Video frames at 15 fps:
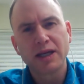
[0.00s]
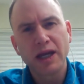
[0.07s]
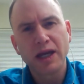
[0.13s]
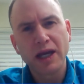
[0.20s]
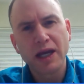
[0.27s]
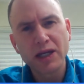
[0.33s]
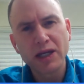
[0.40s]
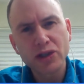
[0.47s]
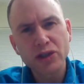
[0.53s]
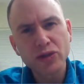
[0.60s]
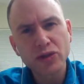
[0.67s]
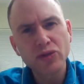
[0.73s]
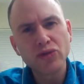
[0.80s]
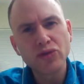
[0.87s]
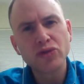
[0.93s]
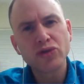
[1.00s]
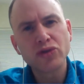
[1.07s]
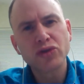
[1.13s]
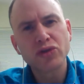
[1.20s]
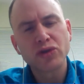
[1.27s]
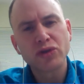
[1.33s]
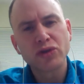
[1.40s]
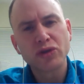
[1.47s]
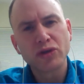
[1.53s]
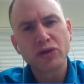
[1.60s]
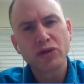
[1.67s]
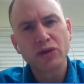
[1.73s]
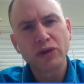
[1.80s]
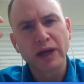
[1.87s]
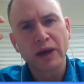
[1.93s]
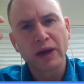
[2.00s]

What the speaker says: issues that